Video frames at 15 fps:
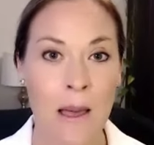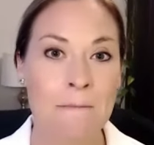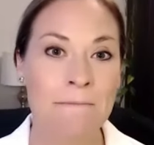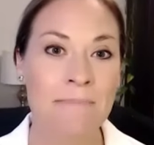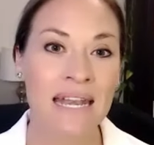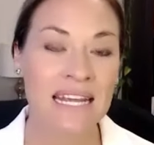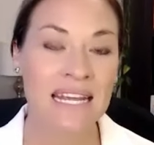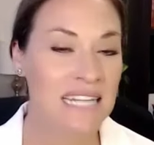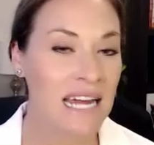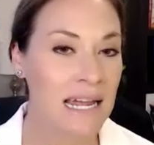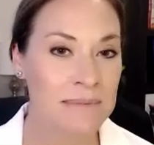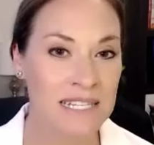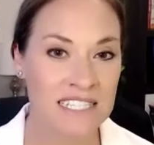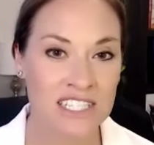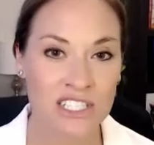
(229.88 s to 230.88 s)
Many
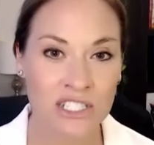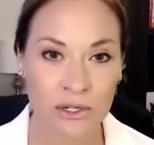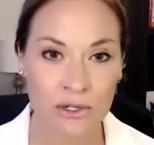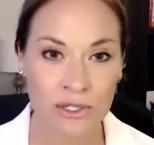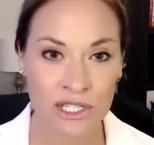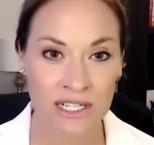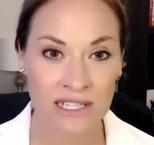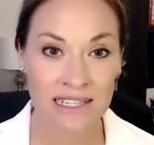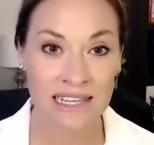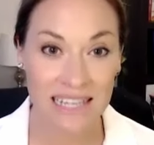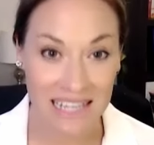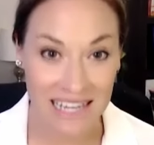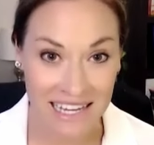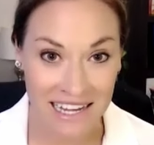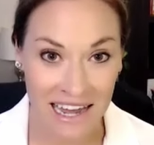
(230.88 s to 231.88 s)
times it's due to a
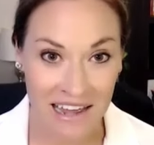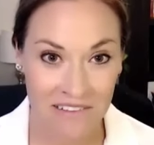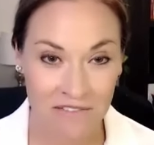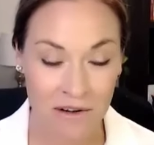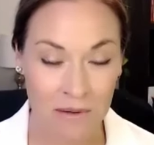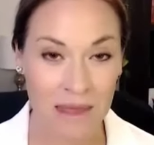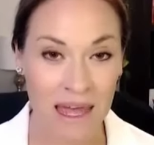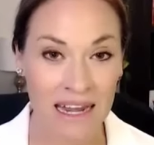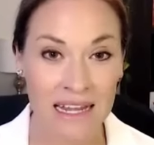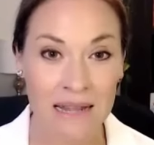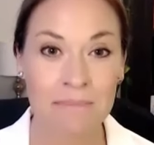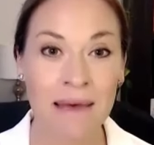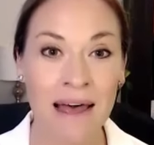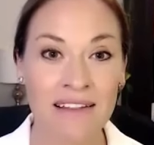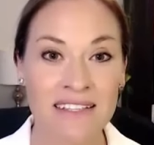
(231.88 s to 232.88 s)
leaky gut from that
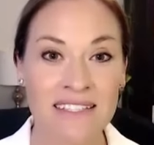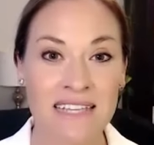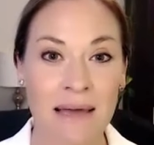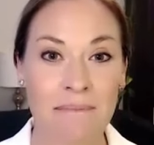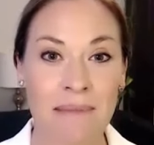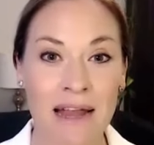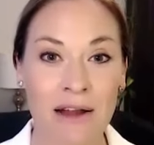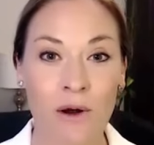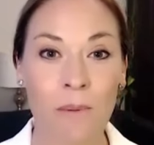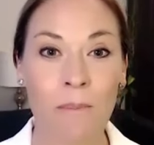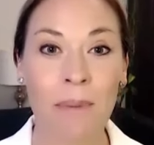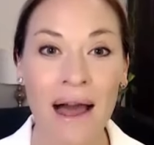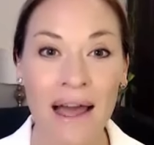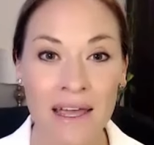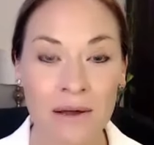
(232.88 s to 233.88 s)
imbalanced gut
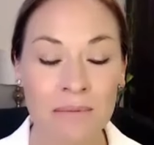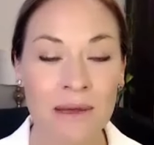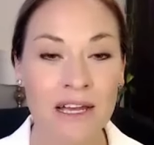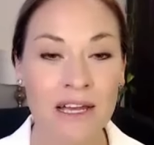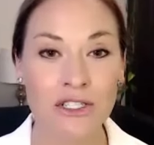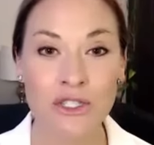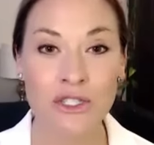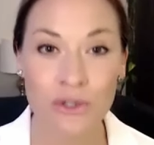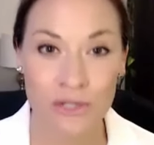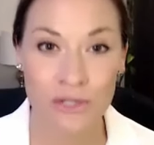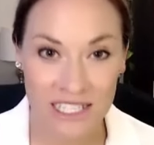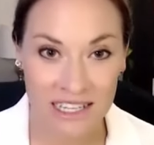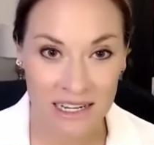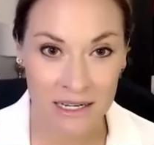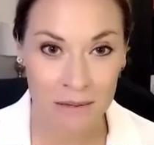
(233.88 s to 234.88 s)
microbiome due
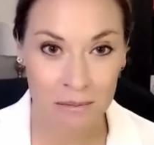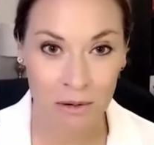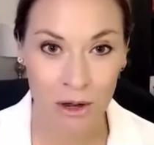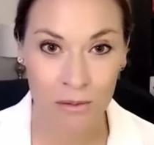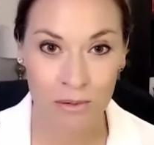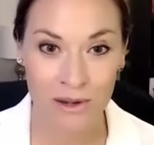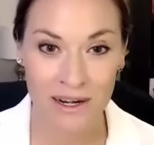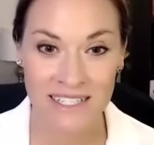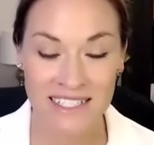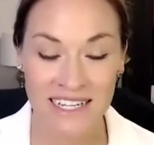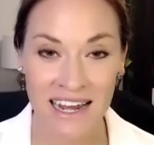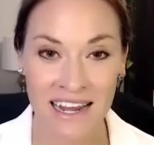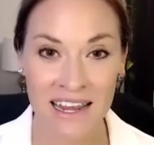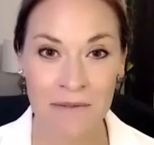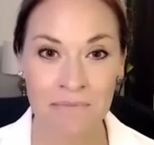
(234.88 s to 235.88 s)
to the inappropriate
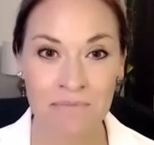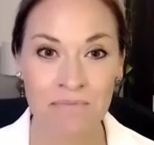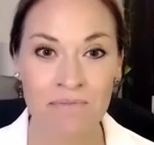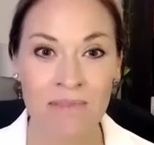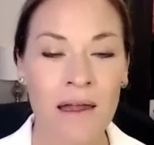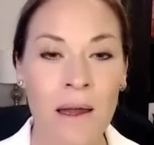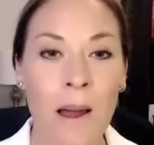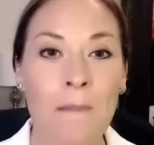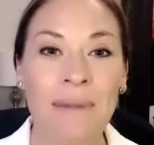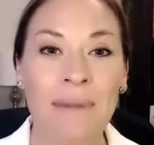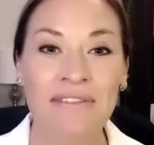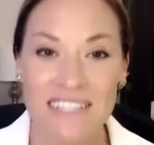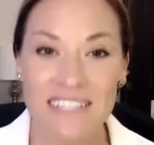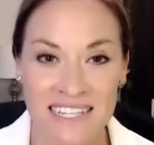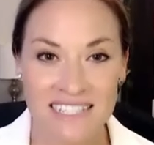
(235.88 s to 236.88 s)
diet. But
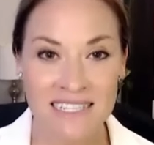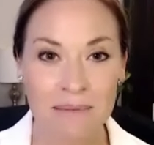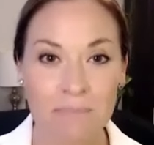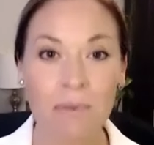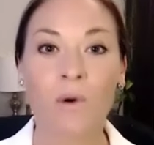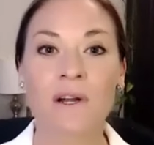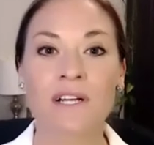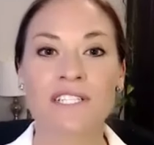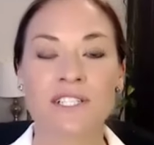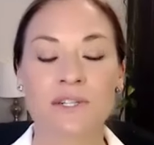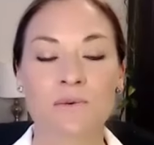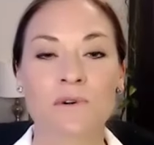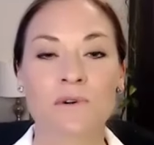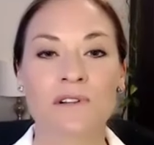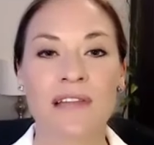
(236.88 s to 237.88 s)
this is important to
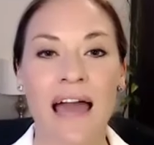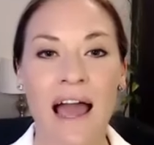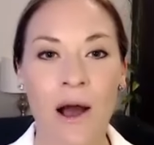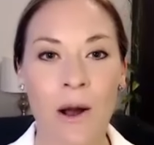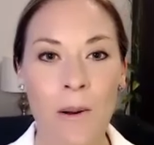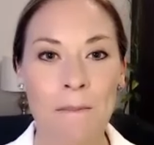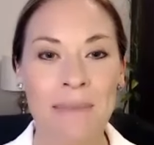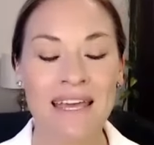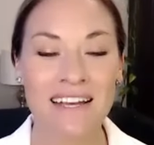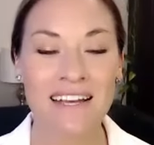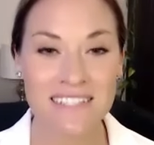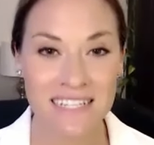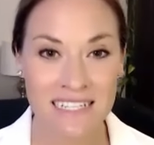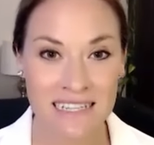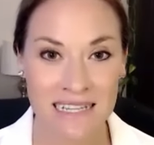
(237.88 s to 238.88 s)
rule out
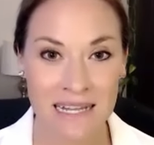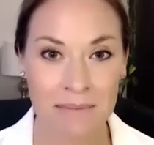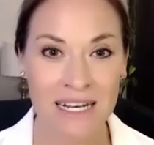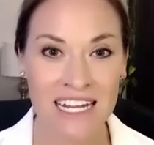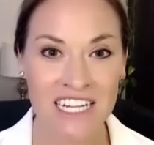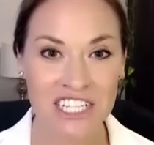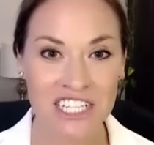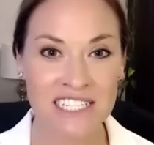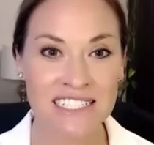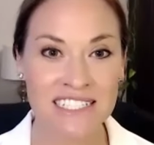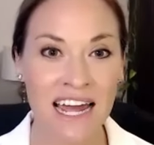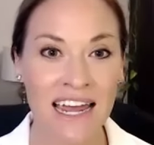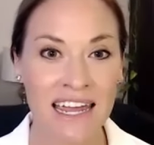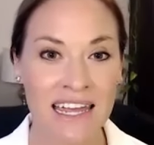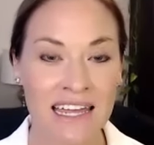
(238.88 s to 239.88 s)
because an elimination
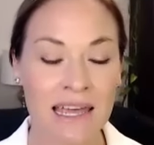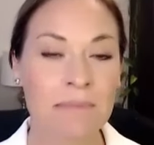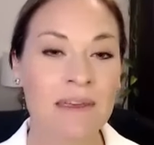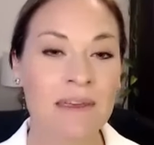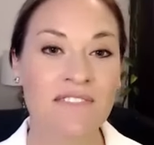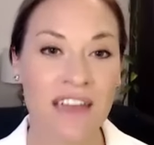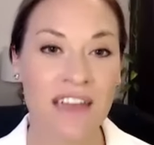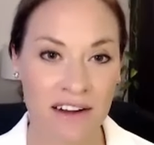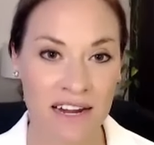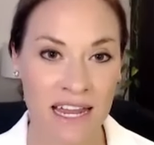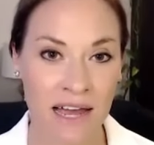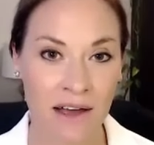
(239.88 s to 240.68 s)
diet can be very